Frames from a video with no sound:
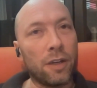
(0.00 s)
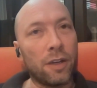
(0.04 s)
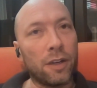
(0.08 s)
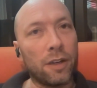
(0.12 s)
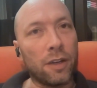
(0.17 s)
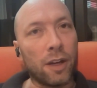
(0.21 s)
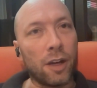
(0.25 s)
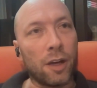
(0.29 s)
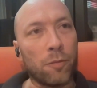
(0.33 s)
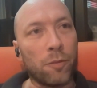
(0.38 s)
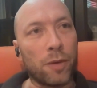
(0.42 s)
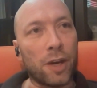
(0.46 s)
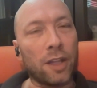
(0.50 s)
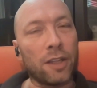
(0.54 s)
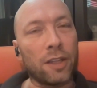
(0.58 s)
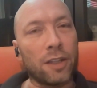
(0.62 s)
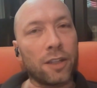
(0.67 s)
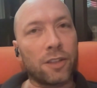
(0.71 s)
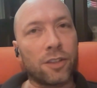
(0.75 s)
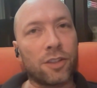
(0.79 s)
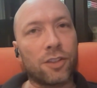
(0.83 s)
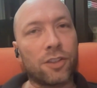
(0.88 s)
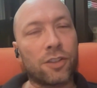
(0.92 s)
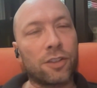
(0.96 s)

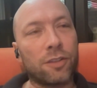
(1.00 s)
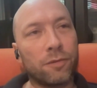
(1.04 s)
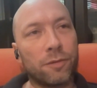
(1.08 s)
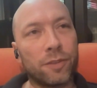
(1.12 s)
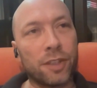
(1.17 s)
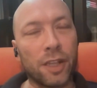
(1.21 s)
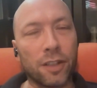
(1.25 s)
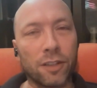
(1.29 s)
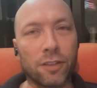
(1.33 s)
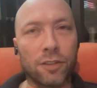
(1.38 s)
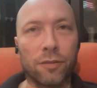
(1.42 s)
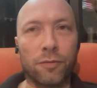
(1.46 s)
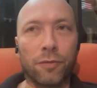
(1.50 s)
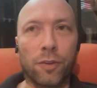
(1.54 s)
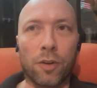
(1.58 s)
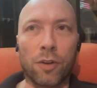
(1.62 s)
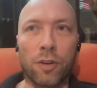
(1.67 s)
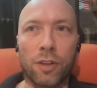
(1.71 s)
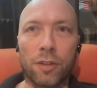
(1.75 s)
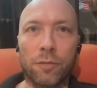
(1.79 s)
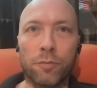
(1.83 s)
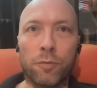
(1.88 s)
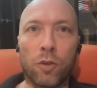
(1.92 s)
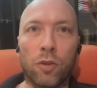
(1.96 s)
Alex tends to
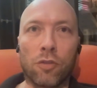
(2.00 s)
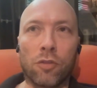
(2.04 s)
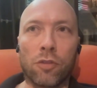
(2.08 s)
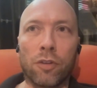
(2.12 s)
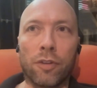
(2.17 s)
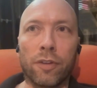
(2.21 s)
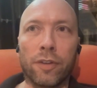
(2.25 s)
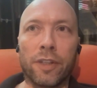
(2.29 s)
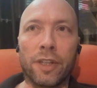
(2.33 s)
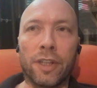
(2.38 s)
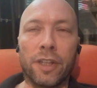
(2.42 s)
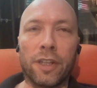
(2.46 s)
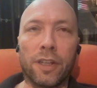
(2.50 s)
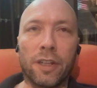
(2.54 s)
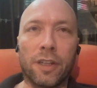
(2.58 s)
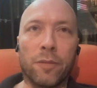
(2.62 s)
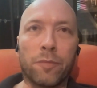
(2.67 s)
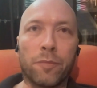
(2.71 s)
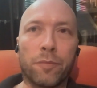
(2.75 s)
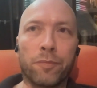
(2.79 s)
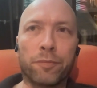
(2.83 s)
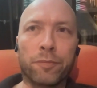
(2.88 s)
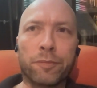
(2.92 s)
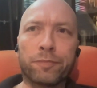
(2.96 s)
focus more on the
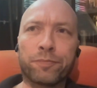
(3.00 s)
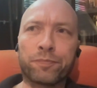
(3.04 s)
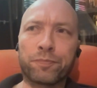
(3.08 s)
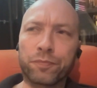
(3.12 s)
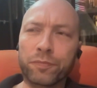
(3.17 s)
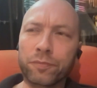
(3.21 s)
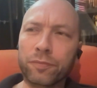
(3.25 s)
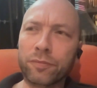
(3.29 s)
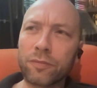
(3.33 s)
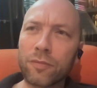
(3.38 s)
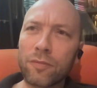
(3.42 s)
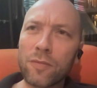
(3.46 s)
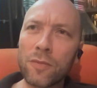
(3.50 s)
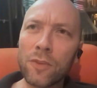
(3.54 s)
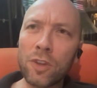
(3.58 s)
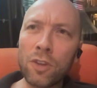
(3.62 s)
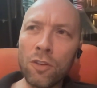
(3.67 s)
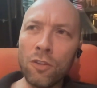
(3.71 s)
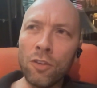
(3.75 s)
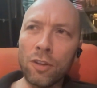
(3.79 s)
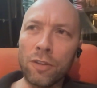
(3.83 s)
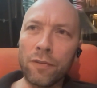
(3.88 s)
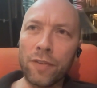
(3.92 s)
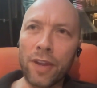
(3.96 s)

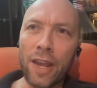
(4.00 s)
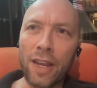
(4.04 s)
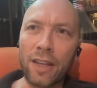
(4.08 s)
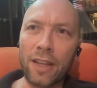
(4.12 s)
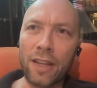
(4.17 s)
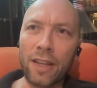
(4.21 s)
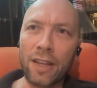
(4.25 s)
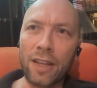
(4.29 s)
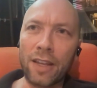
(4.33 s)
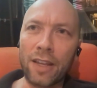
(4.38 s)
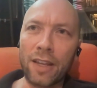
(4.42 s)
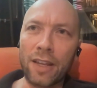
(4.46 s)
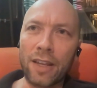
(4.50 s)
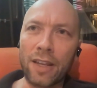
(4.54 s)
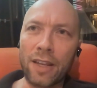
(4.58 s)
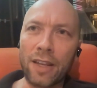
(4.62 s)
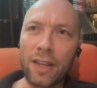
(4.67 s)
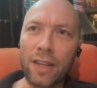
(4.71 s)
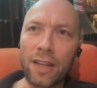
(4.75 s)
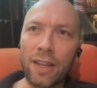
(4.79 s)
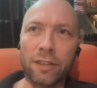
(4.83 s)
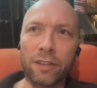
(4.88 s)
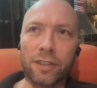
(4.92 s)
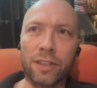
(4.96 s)
sort of
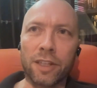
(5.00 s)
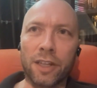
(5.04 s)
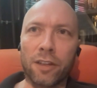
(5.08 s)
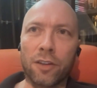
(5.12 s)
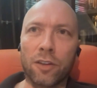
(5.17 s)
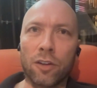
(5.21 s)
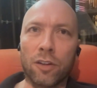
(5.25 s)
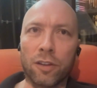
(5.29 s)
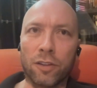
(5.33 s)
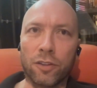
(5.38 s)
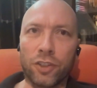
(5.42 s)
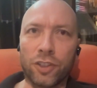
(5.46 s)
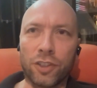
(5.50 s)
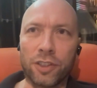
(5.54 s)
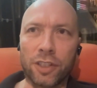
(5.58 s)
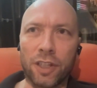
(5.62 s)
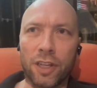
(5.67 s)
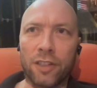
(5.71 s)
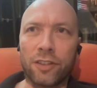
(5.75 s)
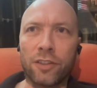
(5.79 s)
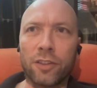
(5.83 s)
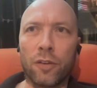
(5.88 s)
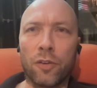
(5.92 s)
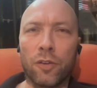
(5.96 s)
experimental psychology
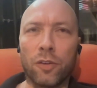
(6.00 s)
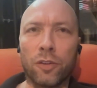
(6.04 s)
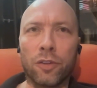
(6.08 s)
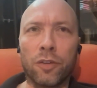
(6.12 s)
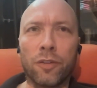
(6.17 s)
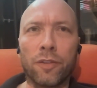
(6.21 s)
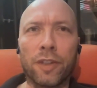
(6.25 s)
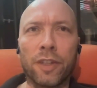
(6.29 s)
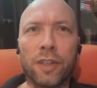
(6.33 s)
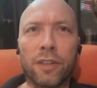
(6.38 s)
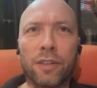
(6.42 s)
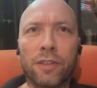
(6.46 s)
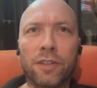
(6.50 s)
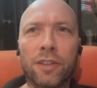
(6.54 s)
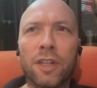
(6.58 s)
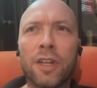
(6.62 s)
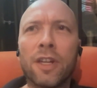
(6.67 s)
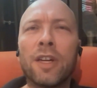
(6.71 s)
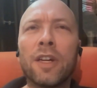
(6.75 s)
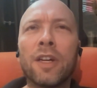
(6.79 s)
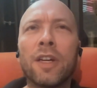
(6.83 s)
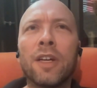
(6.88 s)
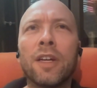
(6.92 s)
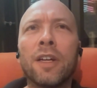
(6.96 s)
side. So we'll do things
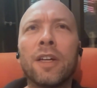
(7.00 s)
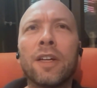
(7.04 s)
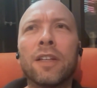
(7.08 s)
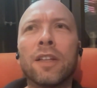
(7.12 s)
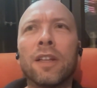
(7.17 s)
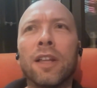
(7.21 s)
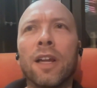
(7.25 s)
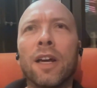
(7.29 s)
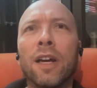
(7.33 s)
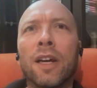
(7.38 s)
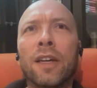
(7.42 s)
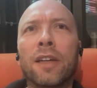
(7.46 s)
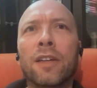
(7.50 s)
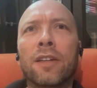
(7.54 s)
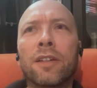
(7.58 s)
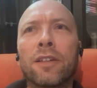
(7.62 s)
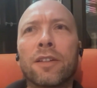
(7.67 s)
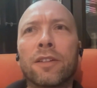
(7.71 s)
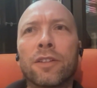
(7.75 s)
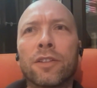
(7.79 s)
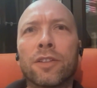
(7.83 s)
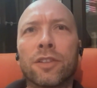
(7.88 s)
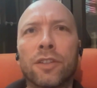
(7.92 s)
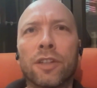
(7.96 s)

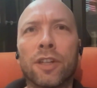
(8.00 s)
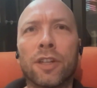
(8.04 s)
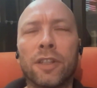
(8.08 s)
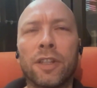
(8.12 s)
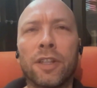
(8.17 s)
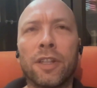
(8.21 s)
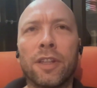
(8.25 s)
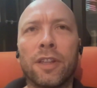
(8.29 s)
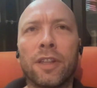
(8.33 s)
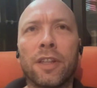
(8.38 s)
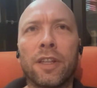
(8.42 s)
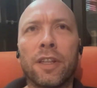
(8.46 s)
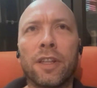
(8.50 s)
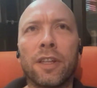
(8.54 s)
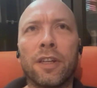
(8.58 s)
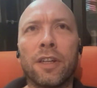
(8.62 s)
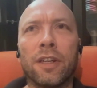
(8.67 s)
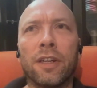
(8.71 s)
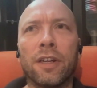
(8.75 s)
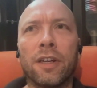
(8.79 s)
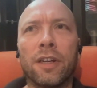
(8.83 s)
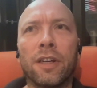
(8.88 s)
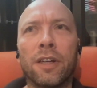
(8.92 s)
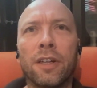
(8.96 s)
like study
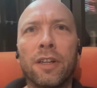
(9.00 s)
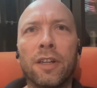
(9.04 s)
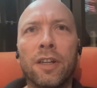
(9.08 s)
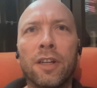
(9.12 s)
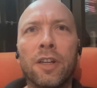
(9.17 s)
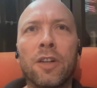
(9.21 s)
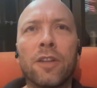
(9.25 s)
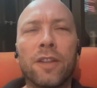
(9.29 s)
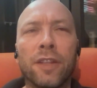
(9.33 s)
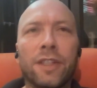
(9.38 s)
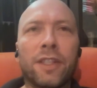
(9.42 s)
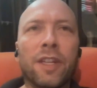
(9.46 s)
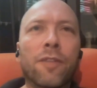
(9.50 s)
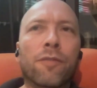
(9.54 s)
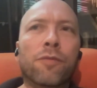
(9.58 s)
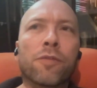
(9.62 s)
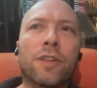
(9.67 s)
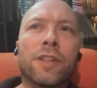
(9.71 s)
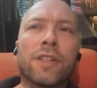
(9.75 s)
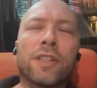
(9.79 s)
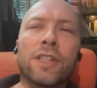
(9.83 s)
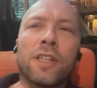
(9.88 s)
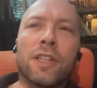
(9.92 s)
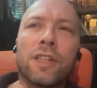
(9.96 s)
the
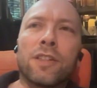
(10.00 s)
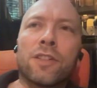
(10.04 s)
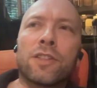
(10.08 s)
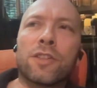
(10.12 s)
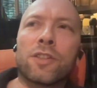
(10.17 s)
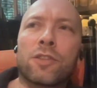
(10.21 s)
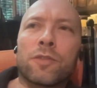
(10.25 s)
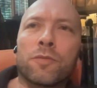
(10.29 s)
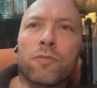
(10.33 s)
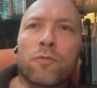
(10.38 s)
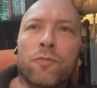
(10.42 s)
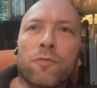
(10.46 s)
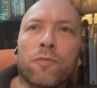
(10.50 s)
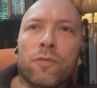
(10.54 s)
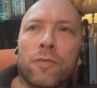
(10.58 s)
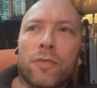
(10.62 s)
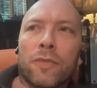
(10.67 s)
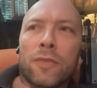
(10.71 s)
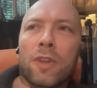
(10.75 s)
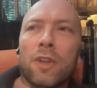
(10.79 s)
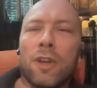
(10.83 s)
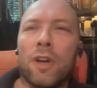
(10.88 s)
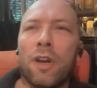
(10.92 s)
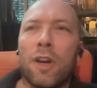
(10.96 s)
differences,
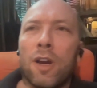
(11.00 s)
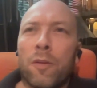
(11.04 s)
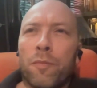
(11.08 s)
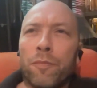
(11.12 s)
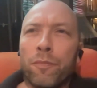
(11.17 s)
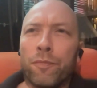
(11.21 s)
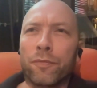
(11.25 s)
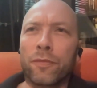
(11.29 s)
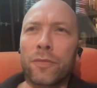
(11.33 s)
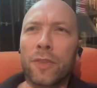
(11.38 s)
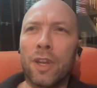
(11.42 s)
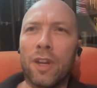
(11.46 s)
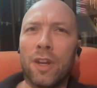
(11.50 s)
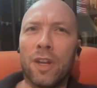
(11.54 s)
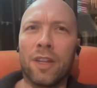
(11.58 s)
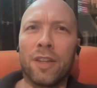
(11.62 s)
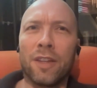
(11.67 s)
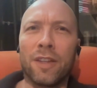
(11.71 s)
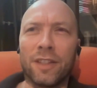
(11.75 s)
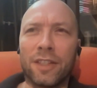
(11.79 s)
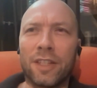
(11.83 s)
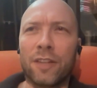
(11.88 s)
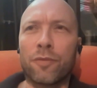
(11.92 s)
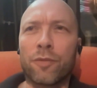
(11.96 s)

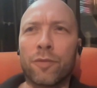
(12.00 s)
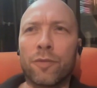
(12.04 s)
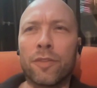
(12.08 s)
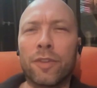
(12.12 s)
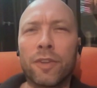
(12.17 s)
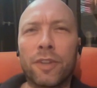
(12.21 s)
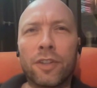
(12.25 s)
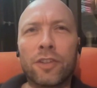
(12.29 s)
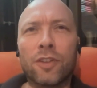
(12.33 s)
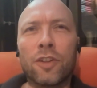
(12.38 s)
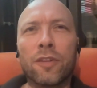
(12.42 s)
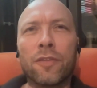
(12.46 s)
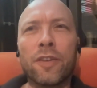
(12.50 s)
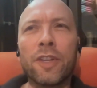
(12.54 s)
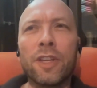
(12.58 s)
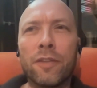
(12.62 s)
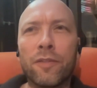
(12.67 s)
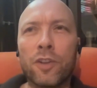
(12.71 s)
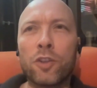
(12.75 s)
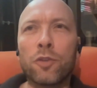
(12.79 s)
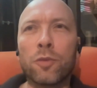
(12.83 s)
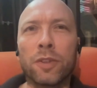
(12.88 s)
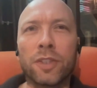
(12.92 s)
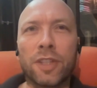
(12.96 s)
the sort of
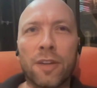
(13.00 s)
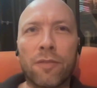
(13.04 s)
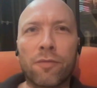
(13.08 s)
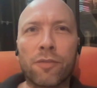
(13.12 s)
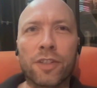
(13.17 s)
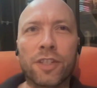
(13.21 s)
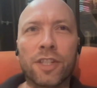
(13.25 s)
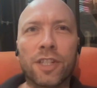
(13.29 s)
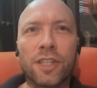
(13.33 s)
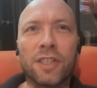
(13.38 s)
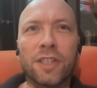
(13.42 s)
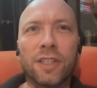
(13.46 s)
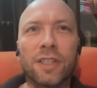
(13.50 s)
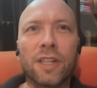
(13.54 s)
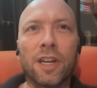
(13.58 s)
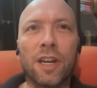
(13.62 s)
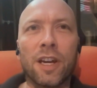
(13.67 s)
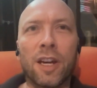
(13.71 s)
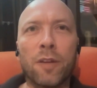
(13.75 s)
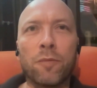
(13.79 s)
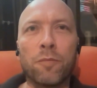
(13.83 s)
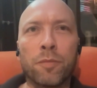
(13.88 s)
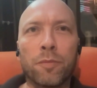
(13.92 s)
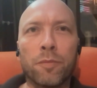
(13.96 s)
individual differences in
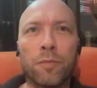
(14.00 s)
time